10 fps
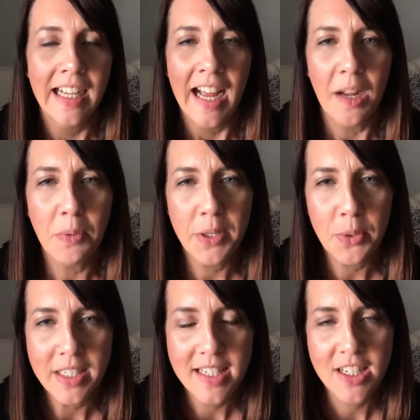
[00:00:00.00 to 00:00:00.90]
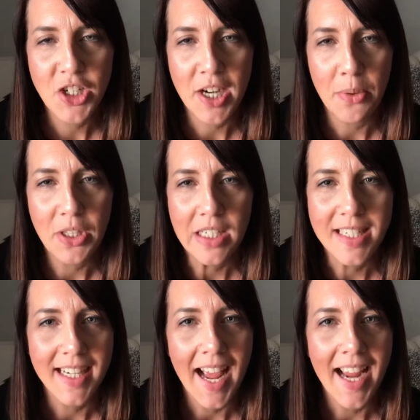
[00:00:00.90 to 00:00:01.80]
And what I wanted to share with you
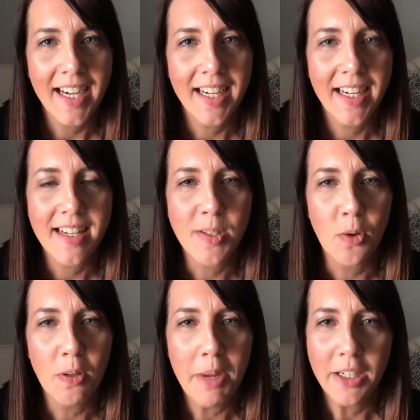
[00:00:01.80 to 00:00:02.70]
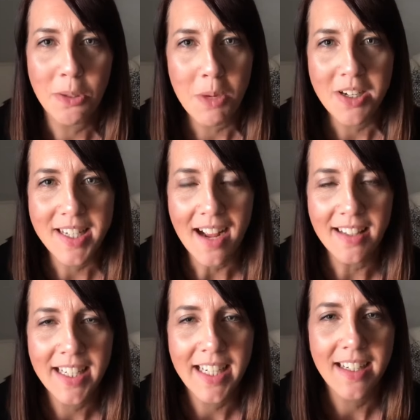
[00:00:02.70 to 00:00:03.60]
today is all about your
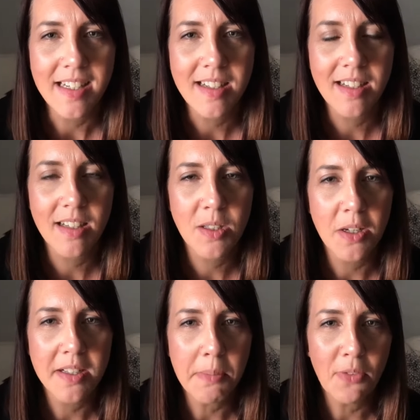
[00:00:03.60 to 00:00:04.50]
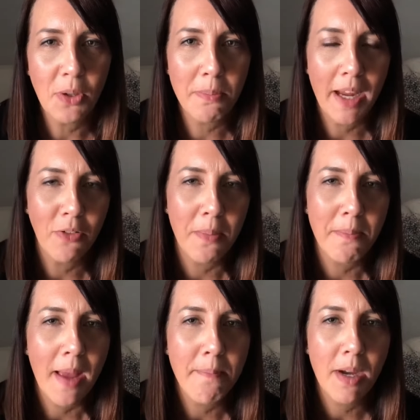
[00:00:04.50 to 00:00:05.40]
modalities. So some of you may
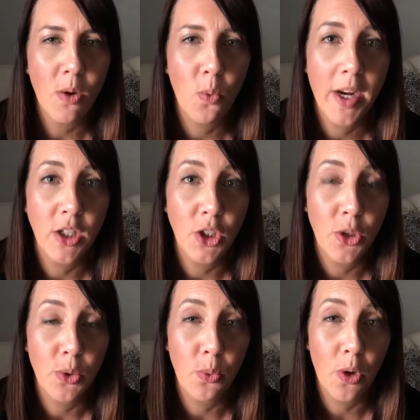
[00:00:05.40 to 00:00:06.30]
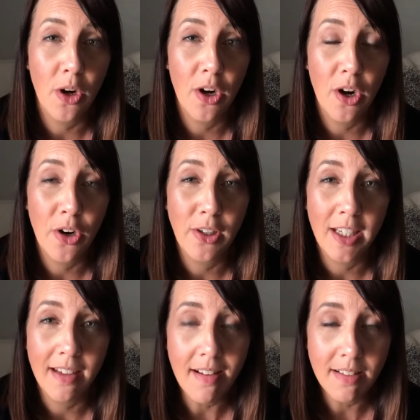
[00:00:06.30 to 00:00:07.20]
remember when you were
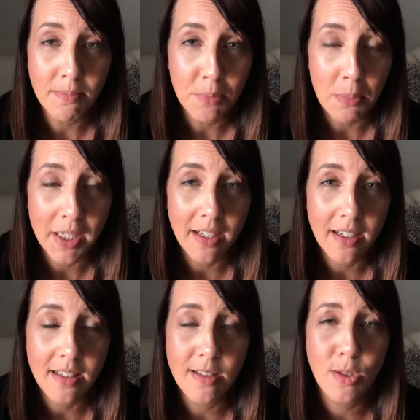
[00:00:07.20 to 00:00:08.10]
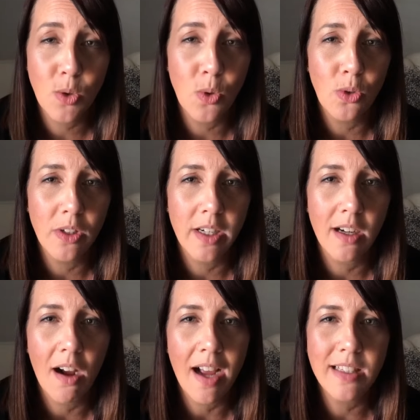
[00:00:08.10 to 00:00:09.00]
only young, probably at school or in
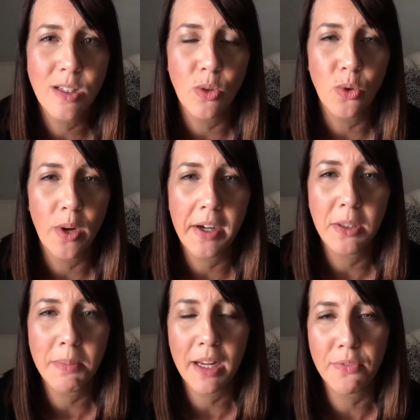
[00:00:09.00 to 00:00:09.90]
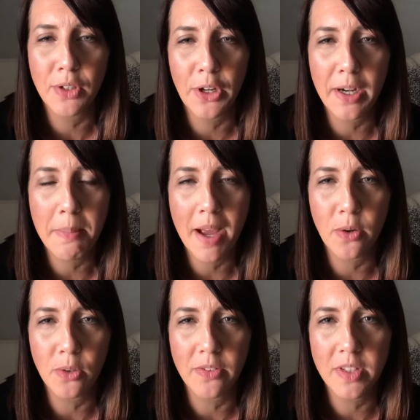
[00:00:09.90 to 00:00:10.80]
high school, and you may have learned
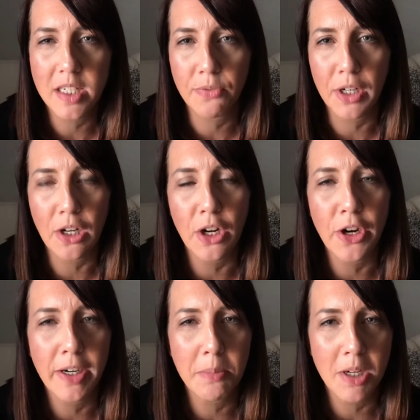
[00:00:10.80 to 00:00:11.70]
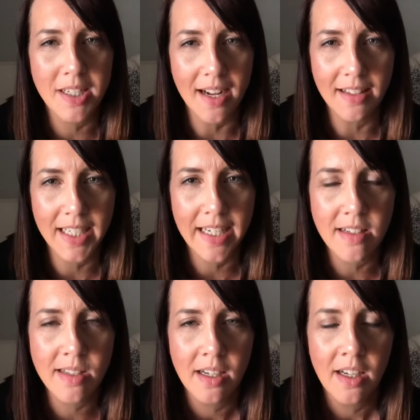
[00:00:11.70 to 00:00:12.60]
about all of the different learning
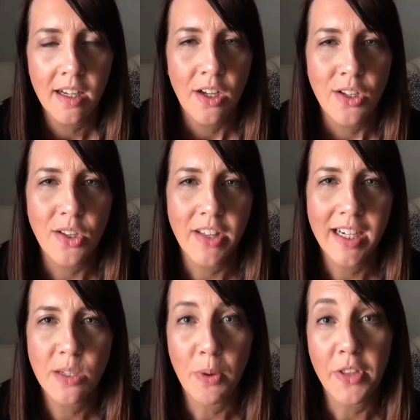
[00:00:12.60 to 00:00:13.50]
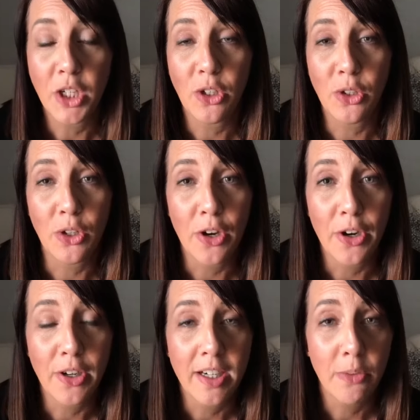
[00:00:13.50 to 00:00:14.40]
modalities. So that is whether you're
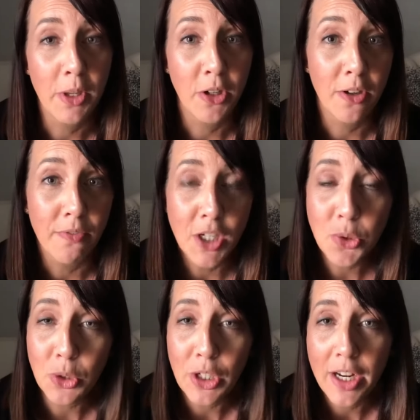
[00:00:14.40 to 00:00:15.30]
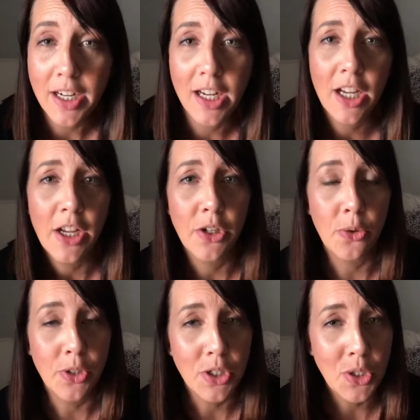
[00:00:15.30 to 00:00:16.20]
a visual learner, an
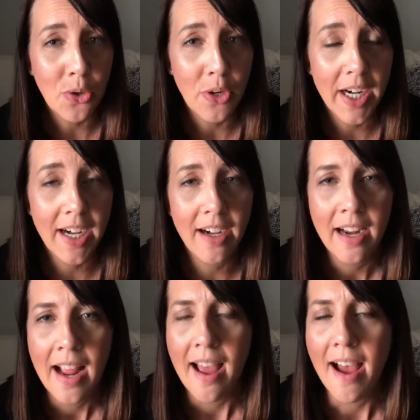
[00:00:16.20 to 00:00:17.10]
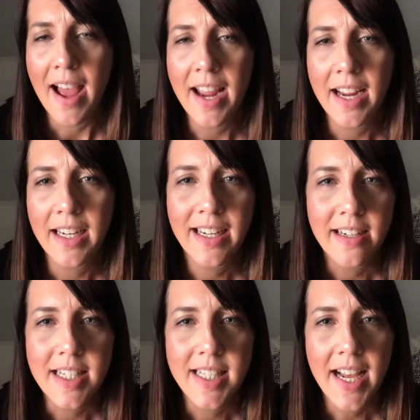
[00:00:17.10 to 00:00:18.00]
auditory, a
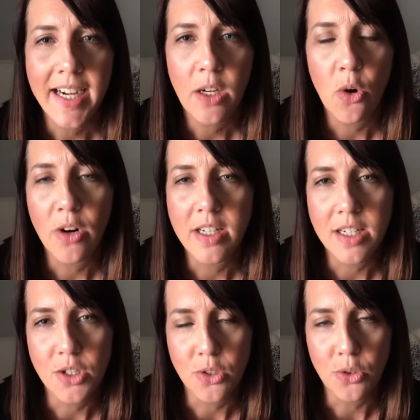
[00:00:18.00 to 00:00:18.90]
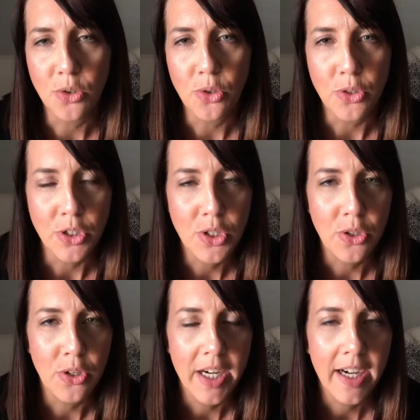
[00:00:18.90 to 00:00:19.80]
kinesthetic, or a digital
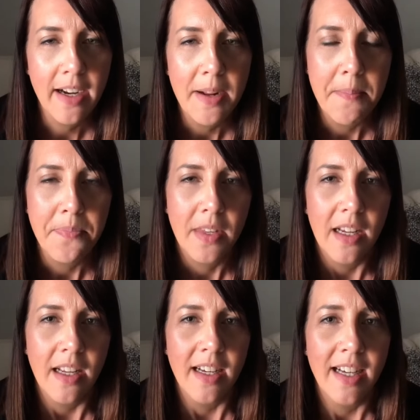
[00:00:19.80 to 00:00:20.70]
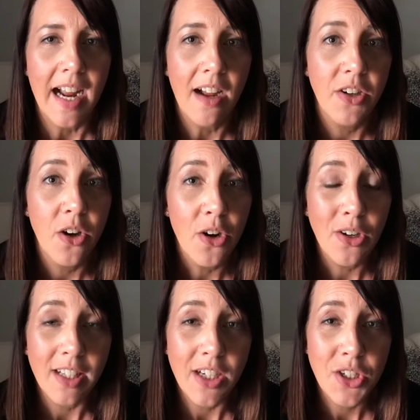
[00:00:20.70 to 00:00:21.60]
auditory. Now, not
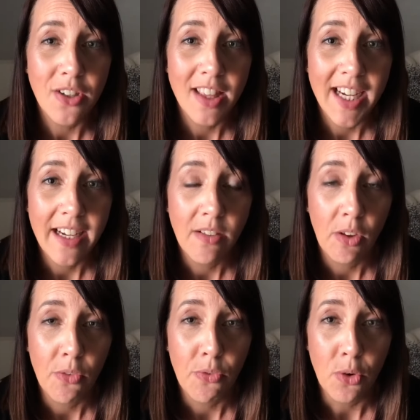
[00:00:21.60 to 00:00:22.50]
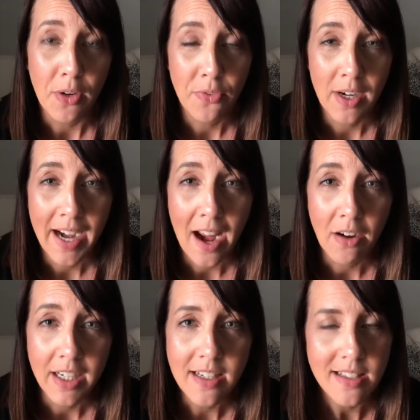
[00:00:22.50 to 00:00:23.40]
only do these 4 different
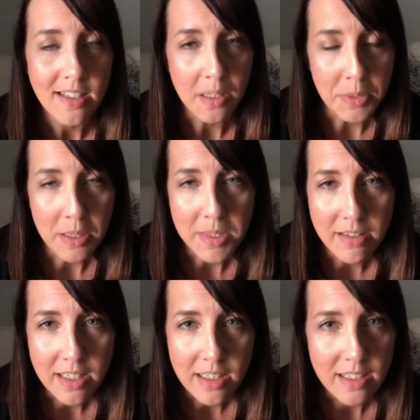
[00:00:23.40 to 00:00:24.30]
areas, and sometimes there